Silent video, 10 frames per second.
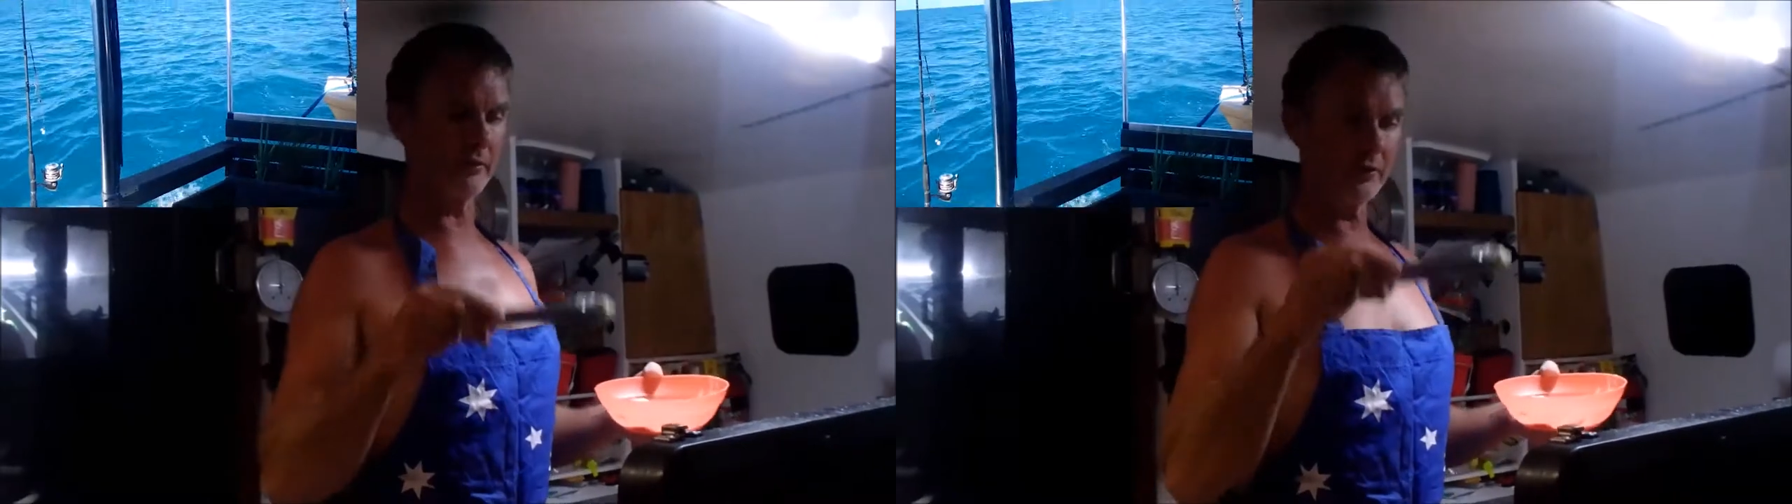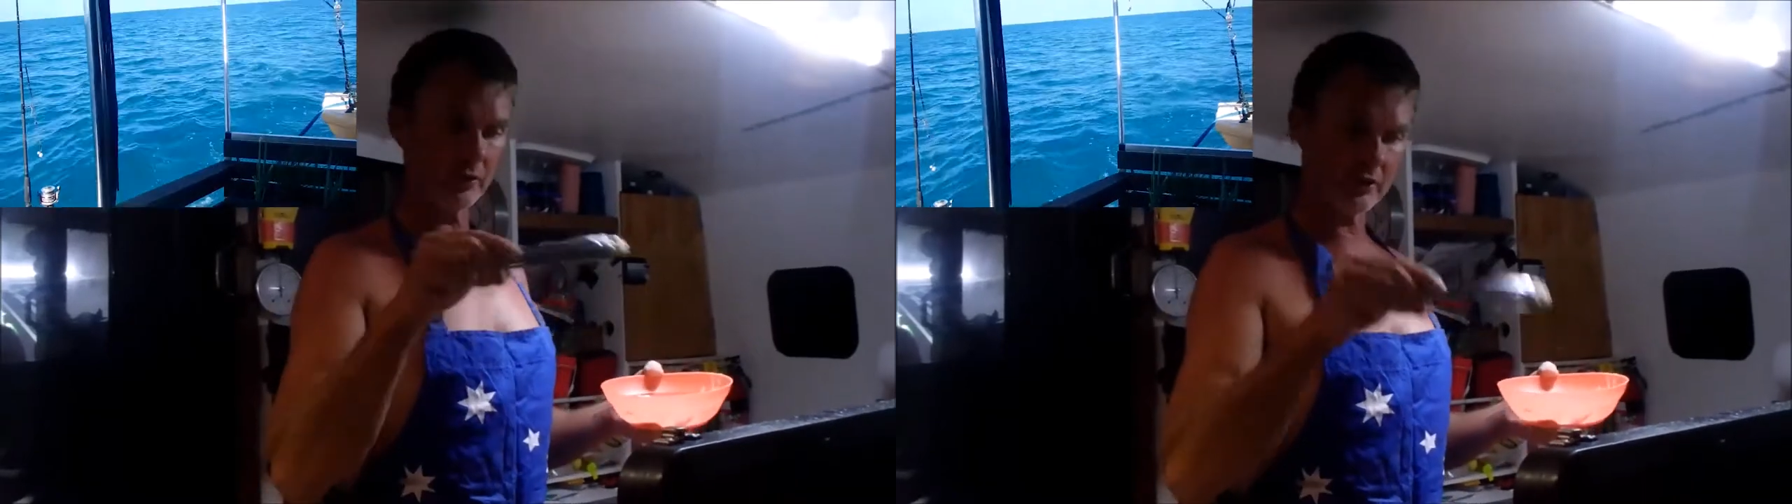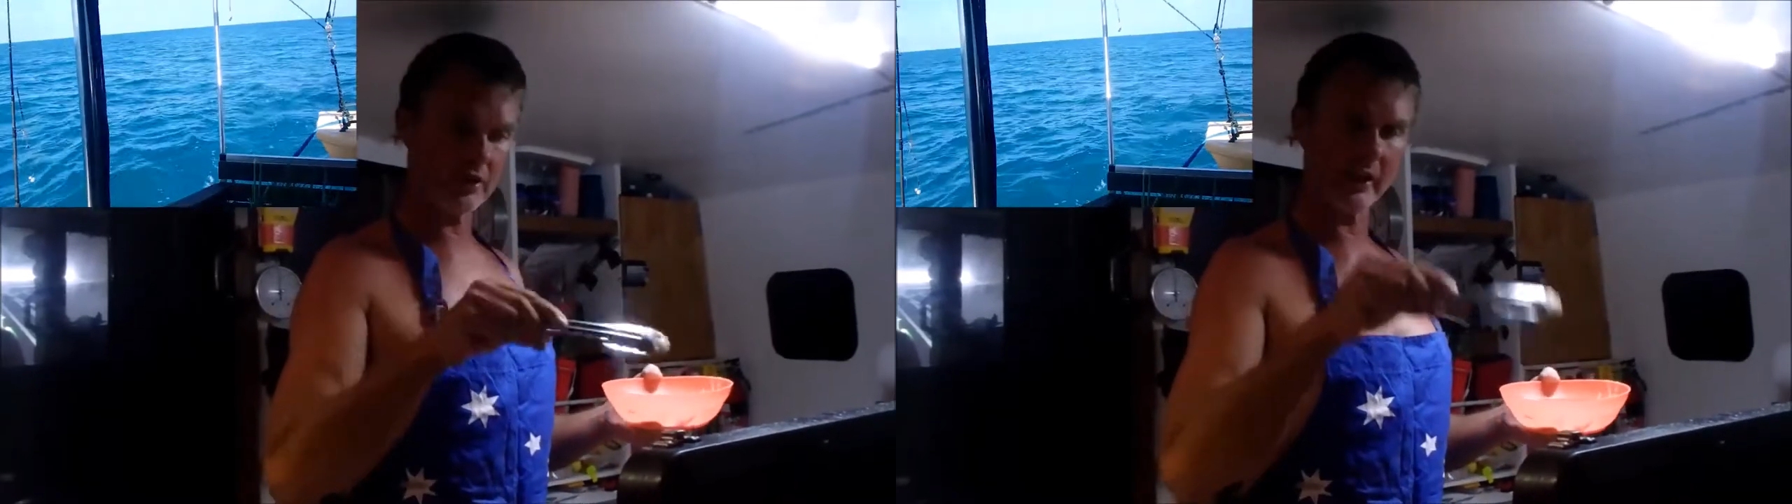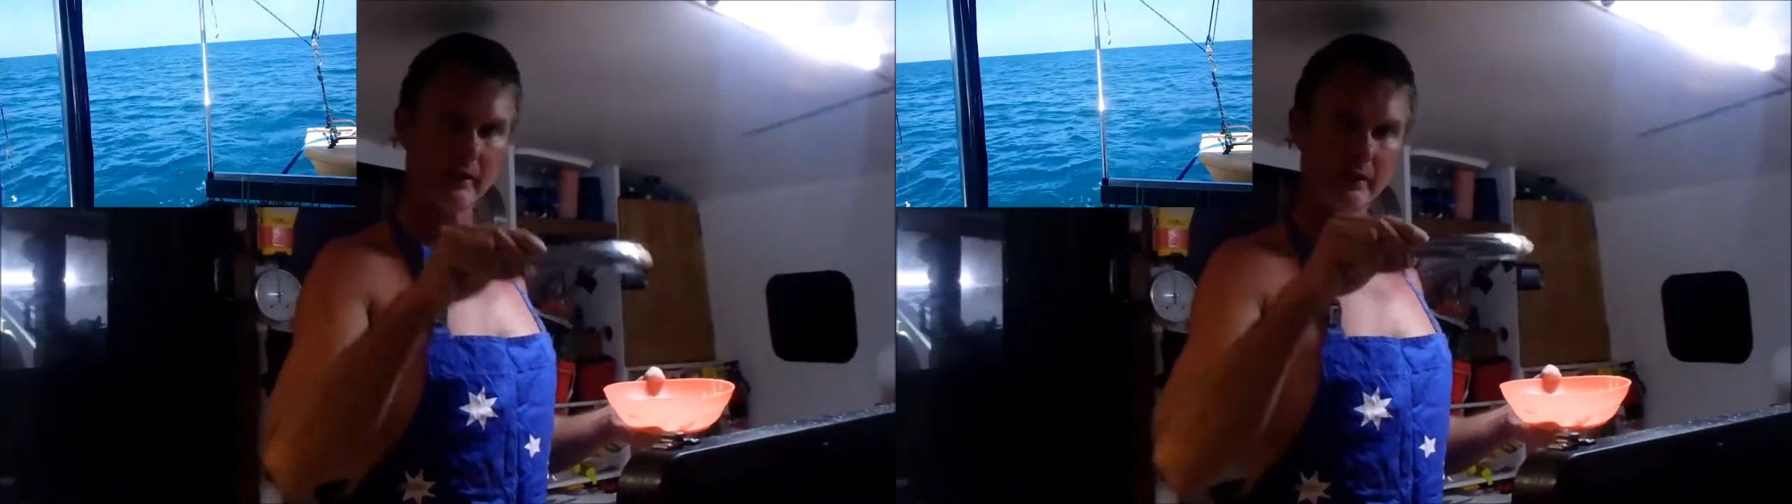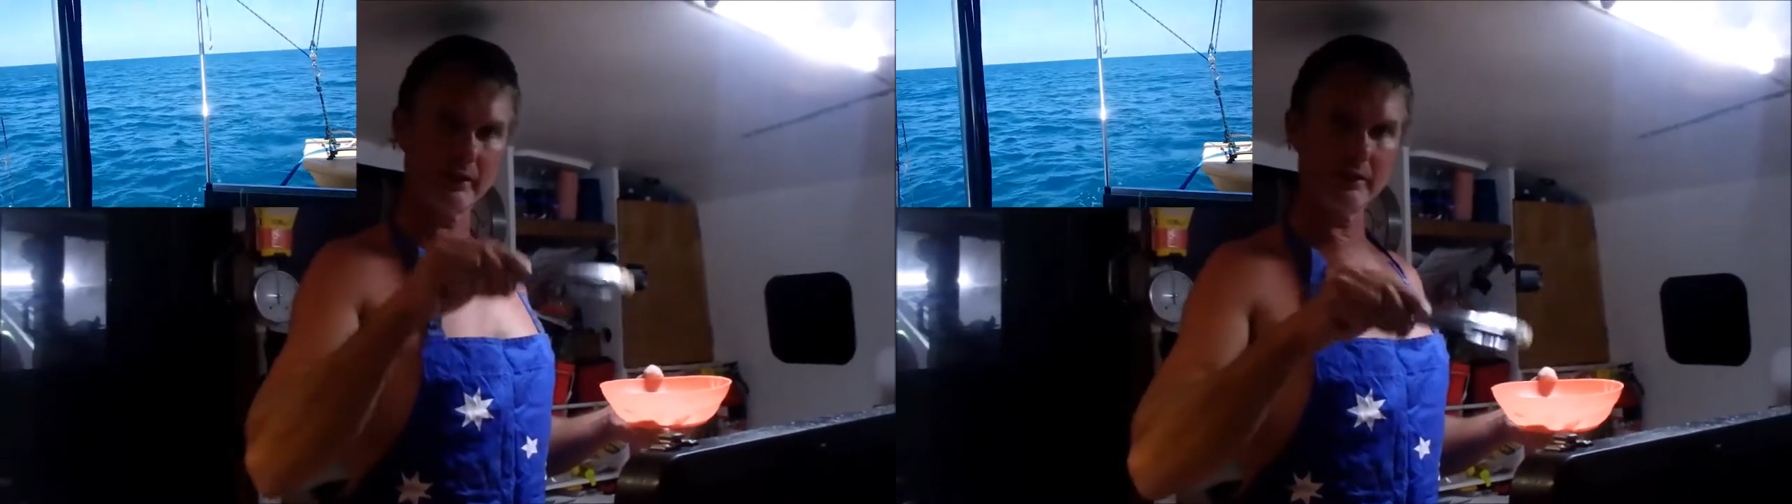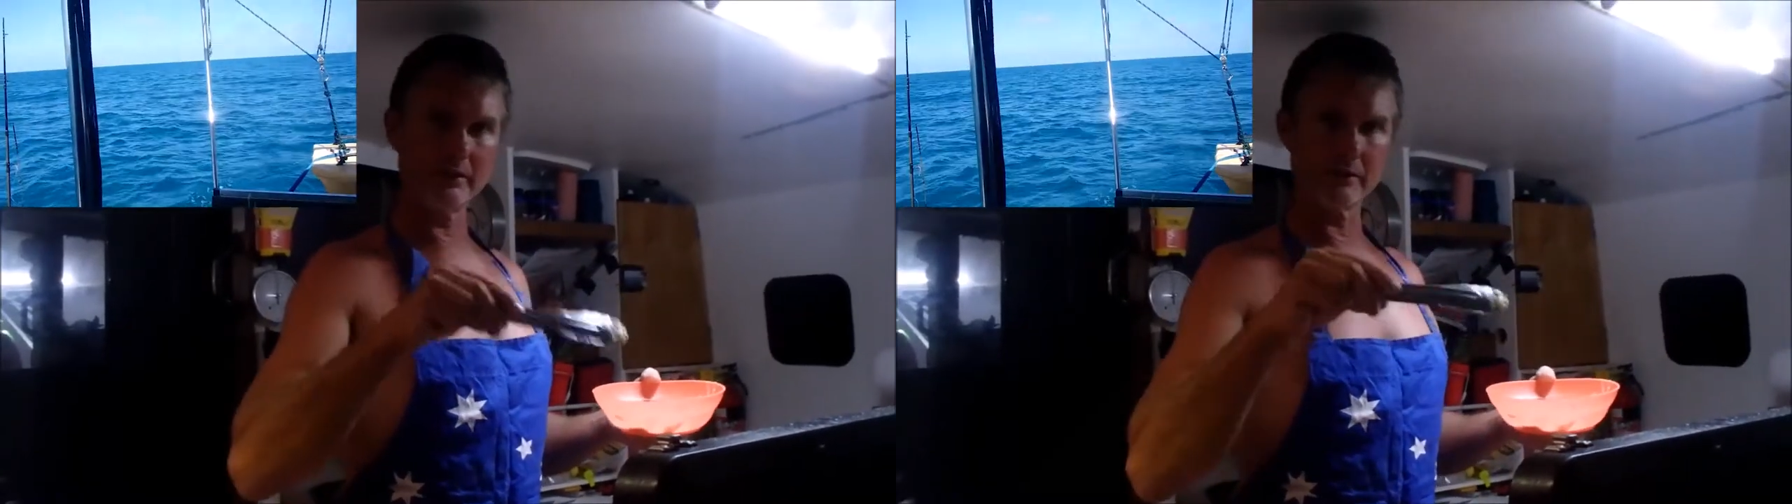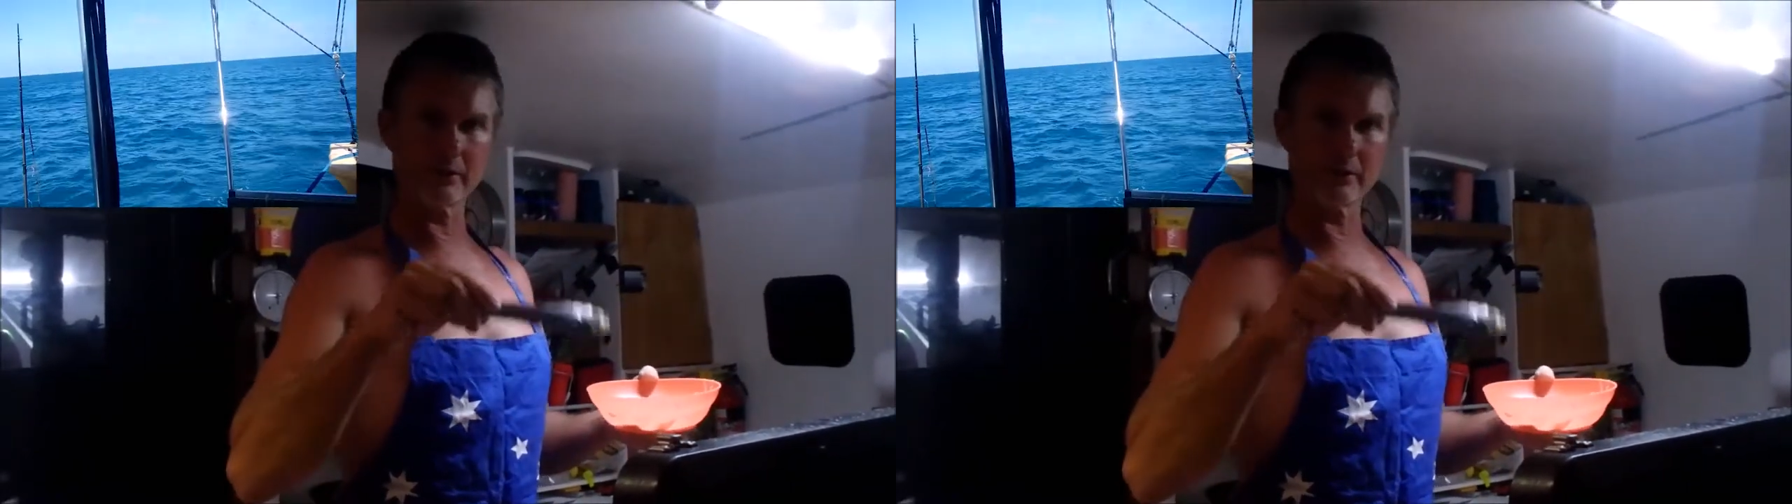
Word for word: But if you gently